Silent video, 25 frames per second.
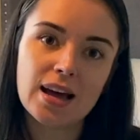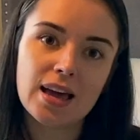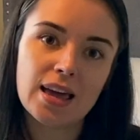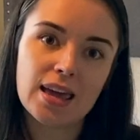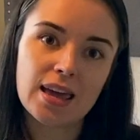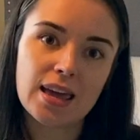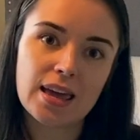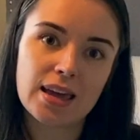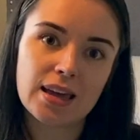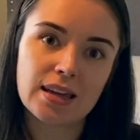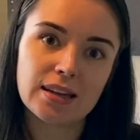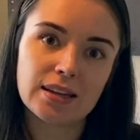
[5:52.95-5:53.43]

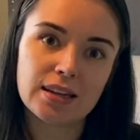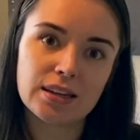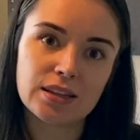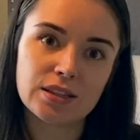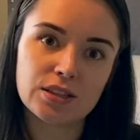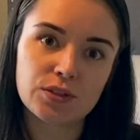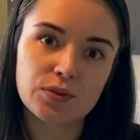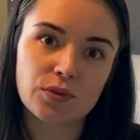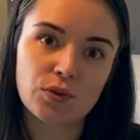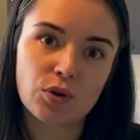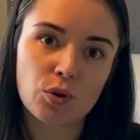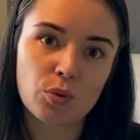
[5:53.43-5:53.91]
And
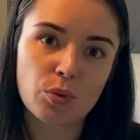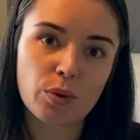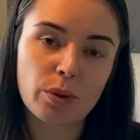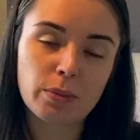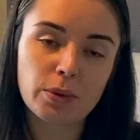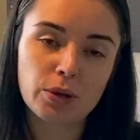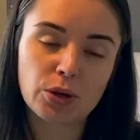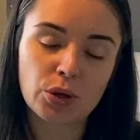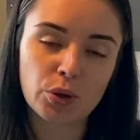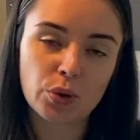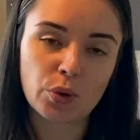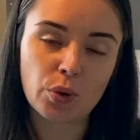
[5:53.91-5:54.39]
it's for
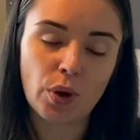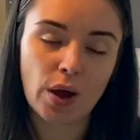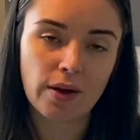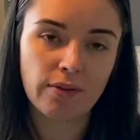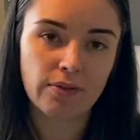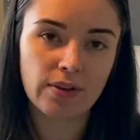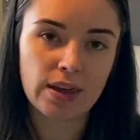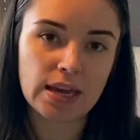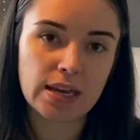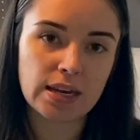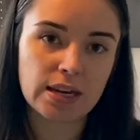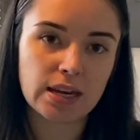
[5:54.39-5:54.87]
women who have
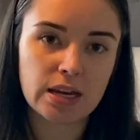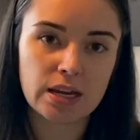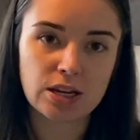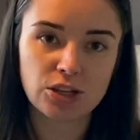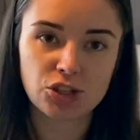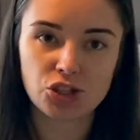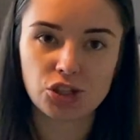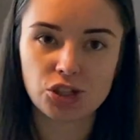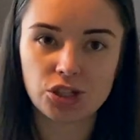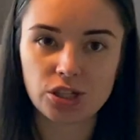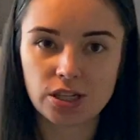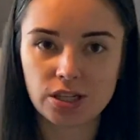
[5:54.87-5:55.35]

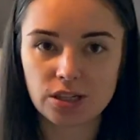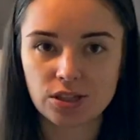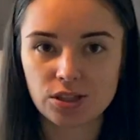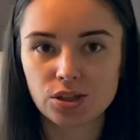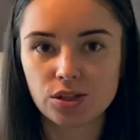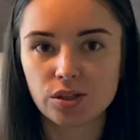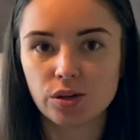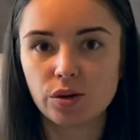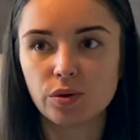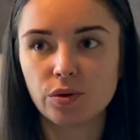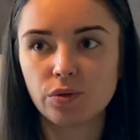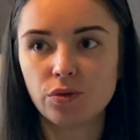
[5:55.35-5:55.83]
ADHD,
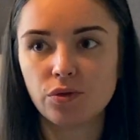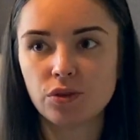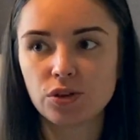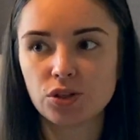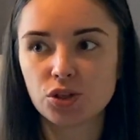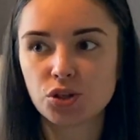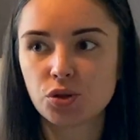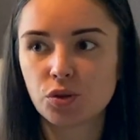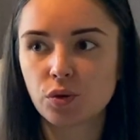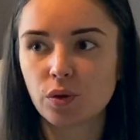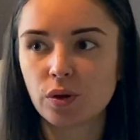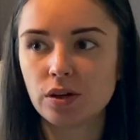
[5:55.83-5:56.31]
so
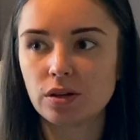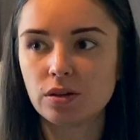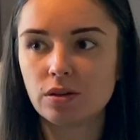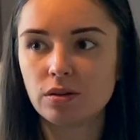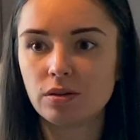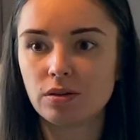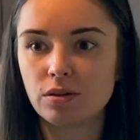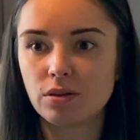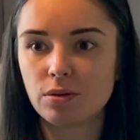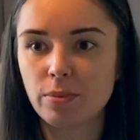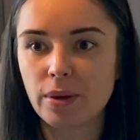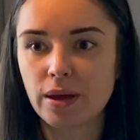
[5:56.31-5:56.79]
fish
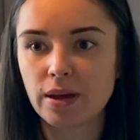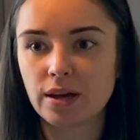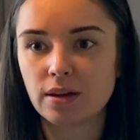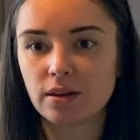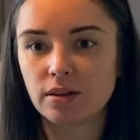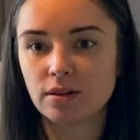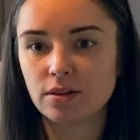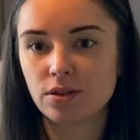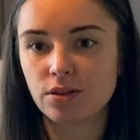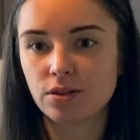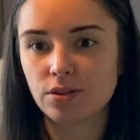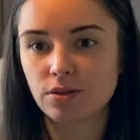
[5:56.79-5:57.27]
oil,
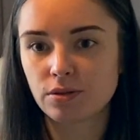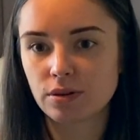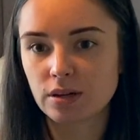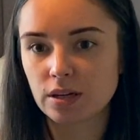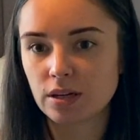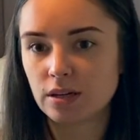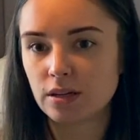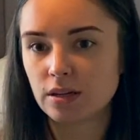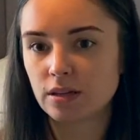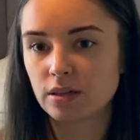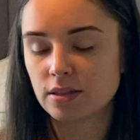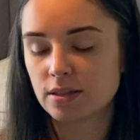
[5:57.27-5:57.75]

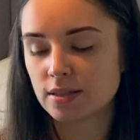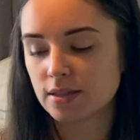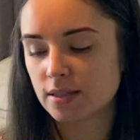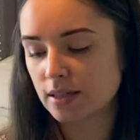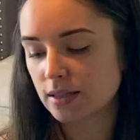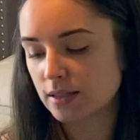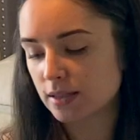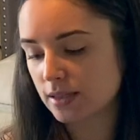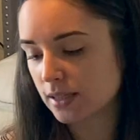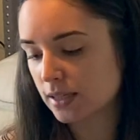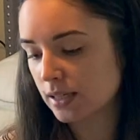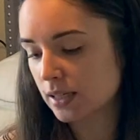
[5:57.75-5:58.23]
omega-3s
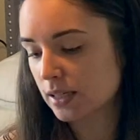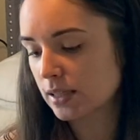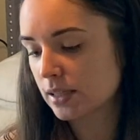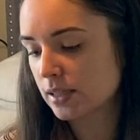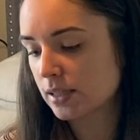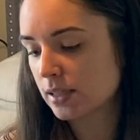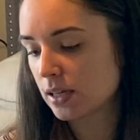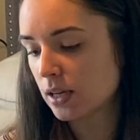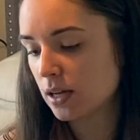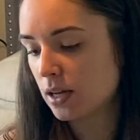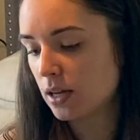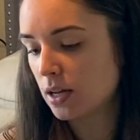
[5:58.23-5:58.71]
and
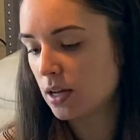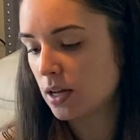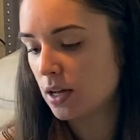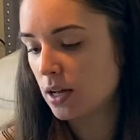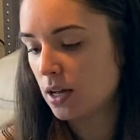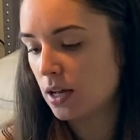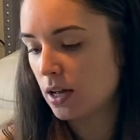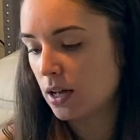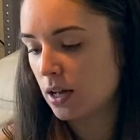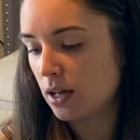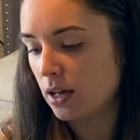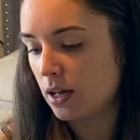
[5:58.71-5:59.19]
6
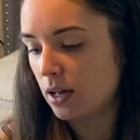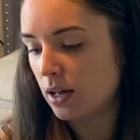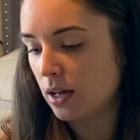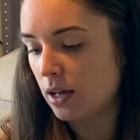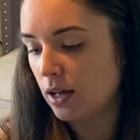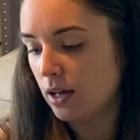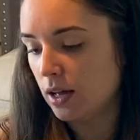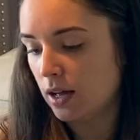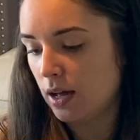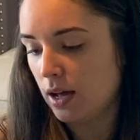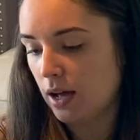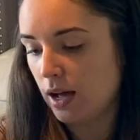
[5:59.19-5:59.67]

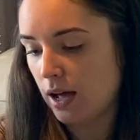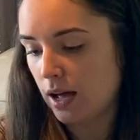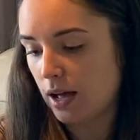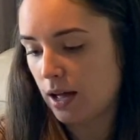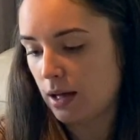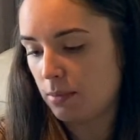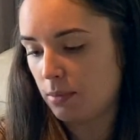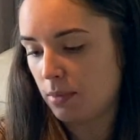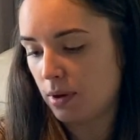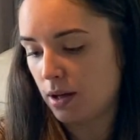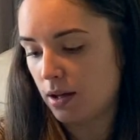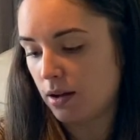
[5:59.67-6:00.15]

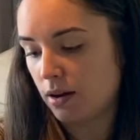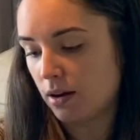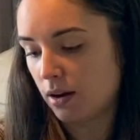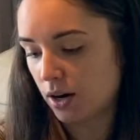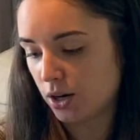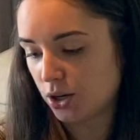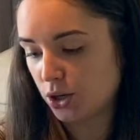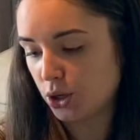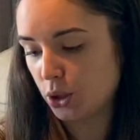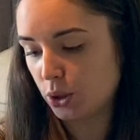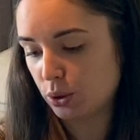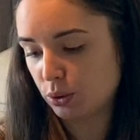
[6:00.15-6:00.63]

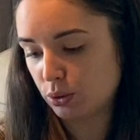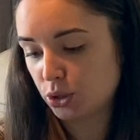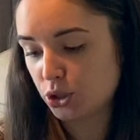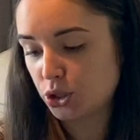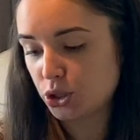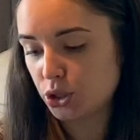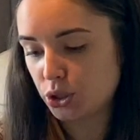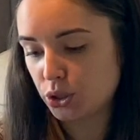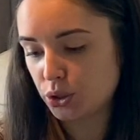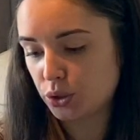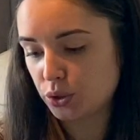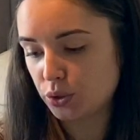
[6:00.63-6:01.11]
are known
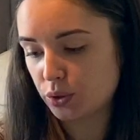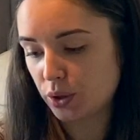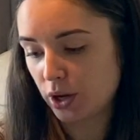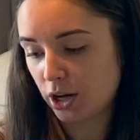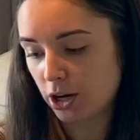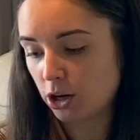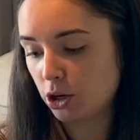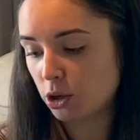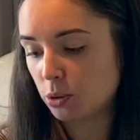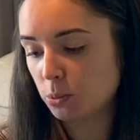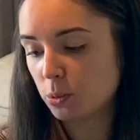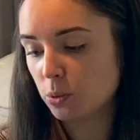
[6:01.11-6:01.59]
to
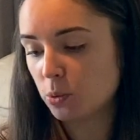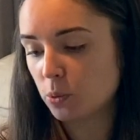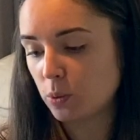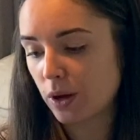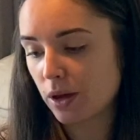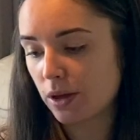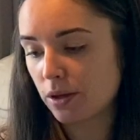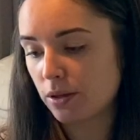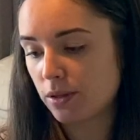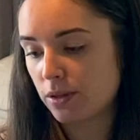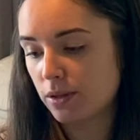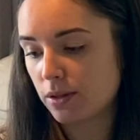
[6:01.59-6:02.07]
help
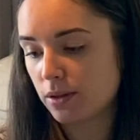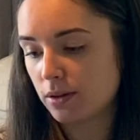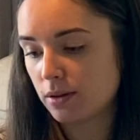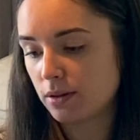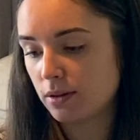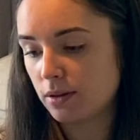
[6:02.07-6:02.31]
with